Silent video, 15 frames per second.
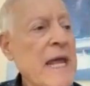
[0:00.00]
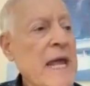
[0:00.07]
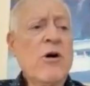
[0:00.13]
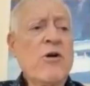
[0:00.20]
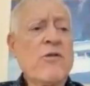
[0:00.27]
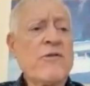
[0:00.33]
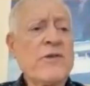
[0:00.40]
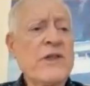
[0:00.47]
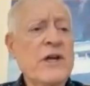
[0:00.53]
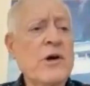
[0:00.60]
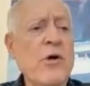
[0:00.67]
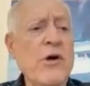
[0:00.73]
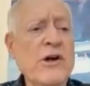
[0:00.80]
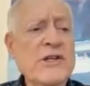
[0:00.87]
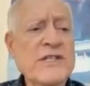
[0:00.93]
Over the
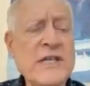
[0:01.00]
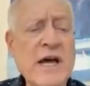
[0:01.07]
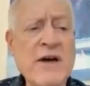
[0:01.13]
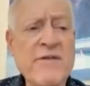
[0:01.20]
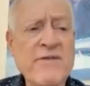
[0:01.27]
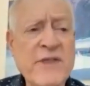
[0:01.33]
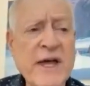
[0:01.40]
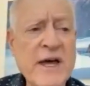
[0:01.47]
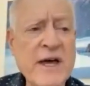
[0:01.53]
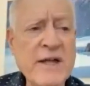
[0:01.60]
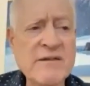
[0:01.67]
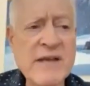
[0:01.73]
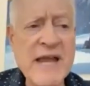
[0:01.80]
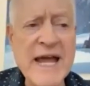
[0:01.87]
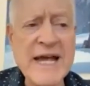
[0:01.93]
course of
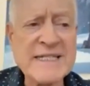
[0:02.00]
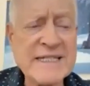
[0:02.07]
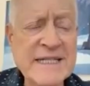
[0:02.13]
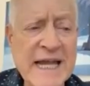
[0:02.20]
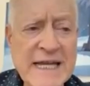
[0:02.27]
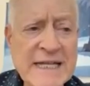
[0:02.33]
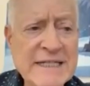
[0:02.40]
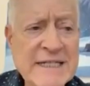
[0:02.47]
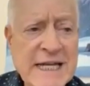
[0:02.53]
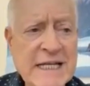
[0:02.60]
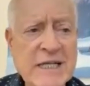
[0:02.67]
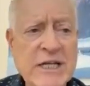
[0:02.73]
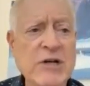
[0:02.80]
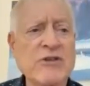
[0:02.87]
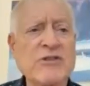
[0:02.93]
the next
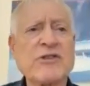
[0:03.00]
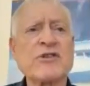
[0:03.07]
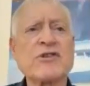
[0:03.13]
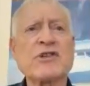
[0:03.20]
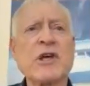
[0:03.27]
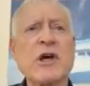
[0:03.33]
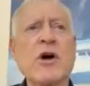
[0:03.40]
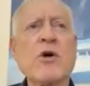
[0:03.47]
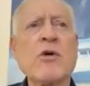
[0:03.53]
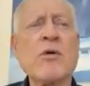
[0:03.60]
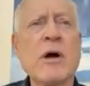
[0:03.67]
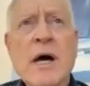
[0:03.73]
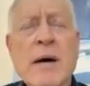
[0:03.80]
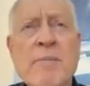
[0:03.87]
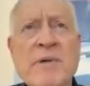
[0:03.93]
18 years or
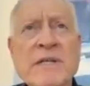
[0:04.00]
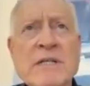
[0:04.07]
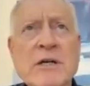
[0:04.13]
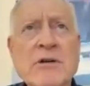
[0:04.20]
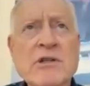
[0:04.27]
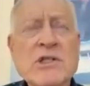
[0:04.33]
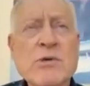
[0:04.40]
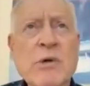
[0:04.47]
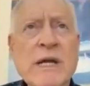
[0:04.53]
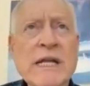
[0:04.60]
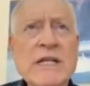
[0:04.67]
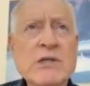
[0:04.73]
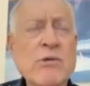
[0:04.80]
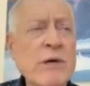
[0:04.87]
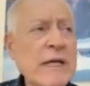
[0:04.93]
so, up until
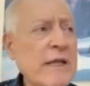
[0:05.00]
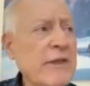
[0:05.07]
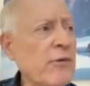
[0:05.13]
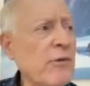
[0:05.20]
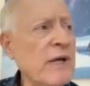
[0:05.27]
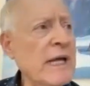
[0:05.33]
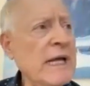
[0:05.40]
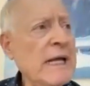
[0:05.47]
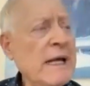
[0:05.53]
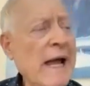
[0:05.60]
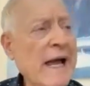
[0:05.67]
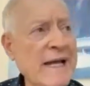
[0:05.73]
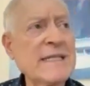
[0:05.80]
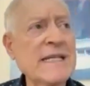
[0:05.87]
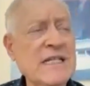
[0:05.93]
2023,
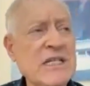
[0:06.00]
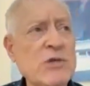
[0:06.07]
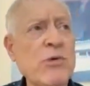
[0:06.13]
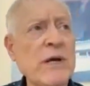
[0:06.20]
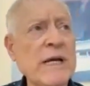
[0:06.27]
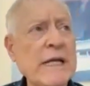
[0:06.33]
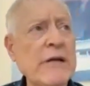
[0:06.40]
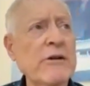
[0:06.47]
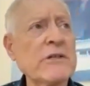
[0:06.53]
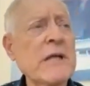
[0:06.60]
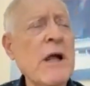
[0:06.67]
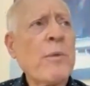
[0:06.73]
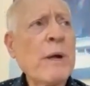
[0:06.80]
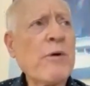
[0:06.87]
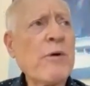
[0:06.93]
I guess that's 20 years,
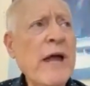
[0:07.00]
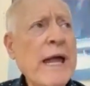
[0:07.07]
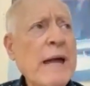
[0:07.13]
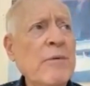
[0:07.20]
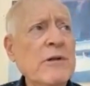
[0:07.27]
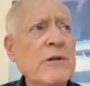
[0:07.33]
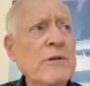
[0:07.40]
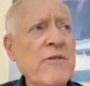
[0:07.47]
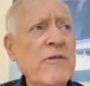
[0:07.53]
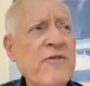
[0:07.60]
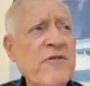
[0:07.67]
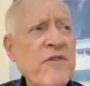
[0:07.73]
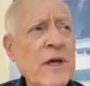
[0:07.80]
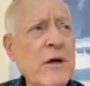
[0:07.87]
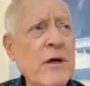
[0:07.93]
we were able to
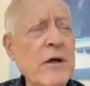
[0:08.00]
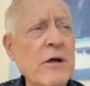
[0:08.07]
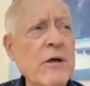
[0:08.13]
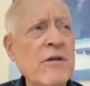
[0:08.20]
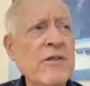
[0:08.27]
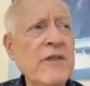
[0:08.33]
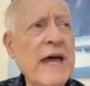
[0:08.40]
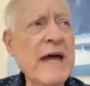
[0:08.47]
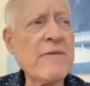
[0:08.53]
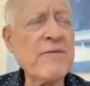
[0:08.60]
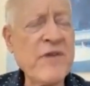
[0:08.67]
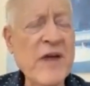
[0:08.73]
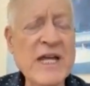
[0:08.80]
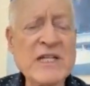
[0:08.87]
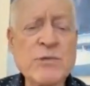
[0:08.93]
fill that
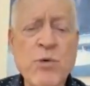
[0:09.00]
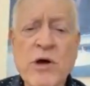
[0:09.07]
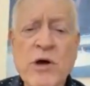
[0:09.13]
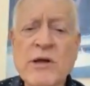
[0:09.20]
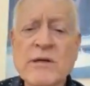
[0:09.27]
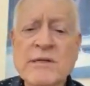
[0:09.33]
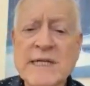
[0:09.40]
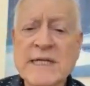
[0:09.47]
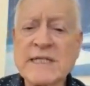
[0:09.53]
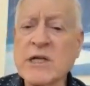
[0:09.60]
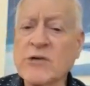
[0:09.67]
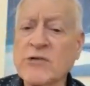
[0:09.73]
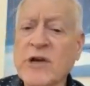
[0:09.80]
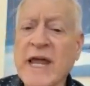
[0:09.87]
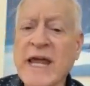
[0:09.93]
phase one
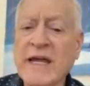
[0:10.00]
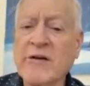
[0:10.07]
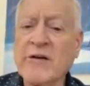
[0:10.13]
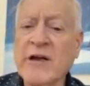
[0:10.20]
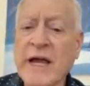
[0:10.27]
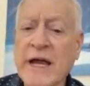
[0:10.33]
600-acre